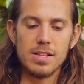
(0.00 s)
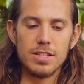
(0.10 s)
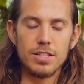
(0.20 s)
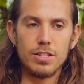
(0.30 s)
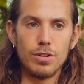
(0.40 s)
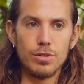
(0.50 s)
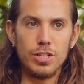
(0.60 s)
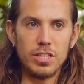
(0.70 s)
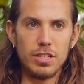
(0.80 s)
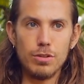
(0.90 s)
So
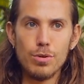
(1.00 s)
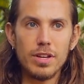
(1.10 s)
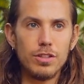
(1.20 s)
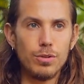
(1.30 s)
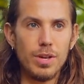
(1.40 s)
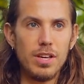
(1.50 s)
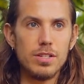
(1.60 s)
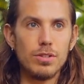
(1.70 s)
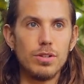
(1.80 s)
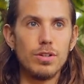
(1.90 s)
just look into
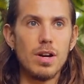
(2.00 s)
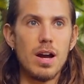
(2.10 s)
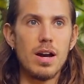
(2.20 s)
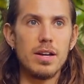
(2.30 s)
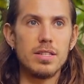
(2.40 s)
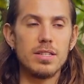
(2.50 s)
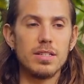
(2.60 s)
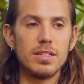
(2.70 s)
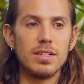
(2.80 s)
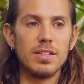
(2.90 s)
his or her eyes
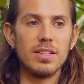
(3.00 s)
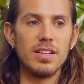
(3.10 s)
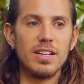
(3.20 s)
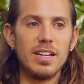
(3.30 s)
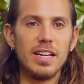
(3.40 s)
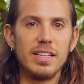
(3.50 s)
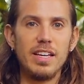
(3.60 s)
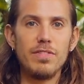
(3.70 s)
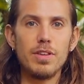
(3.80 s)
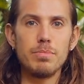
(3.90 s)
and
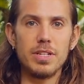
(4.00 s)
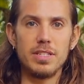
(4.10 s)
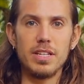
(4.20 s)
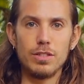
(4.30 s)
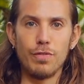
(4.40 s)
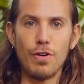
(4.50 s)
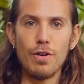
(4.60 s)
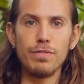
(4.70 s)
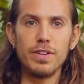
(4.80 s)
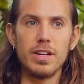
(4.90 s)
give them the sense of
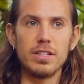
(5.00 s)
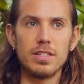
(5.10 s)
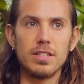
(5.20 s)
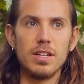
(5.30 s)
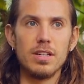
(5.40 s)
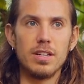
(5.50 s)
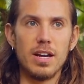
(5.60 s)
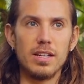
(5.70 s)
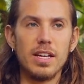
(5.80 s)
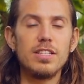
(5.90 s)
confidence
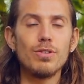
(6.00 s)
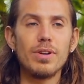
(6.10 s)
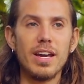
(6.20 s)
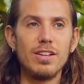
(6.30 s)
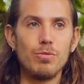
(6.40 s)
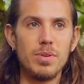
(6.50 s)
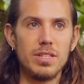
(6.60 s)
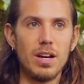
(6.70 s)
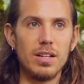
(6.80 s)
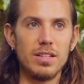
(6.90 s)
that it's okay to be
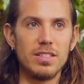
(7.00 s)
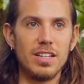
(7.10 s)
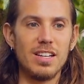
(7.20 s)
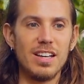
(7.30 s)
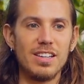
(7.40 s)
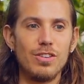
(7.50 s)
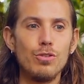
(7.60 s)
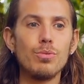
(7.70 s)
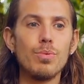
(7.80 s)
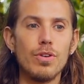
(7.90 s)
silent, and like
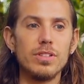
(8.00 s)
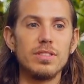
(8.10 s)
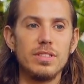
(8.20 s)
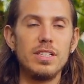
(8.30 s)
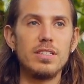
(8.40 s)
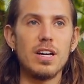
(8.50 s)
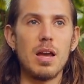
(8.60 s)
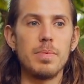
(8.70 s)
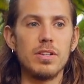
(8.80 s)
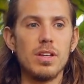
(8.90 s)
you want this
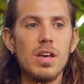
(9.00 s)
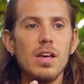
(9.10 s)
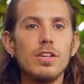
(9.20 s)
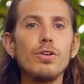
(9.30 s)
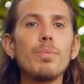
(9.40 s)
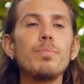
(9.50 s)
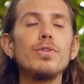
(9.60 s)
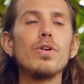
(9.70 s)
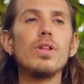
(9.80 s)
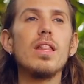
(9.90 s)
time, and you
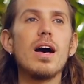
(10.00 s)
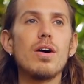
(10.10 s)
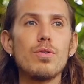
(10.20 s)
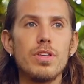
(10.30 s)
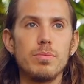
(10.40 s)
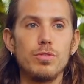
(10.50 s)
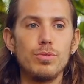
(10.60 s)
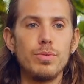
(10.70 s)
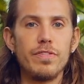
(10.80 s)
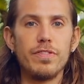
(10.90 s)
allow them
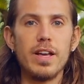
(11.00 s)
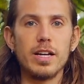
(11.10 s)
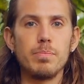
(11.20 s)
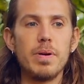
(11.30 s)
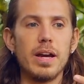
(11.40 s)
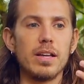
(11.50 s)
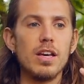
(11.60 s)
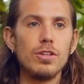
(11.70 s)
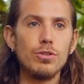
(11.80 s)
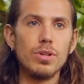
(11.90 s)
to reflect back.
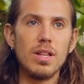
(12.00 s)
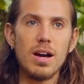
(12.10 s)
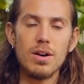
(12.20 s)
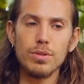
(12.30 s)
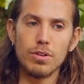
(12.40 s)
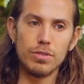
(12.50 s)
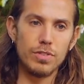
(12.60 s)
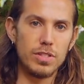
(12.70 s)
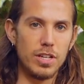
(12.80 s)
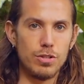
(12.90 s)
You allow the
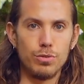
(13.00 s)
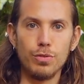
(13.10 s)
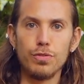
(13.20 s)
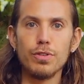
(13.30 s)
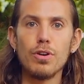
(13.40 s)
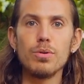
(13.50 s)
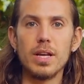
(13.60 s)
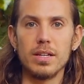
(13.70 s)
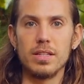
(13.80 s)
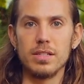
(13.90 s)
conversation to flow
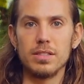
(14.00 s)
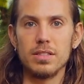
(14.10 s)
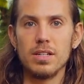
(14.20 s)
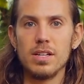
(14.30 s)
like this.